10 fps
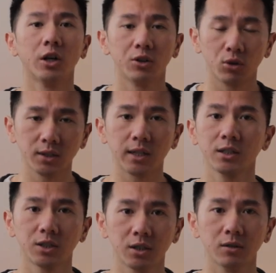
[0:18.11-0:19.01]
your
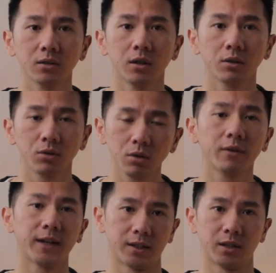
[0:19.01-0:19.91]
design skills to your
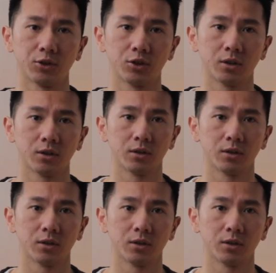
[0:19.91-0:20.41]
advantage.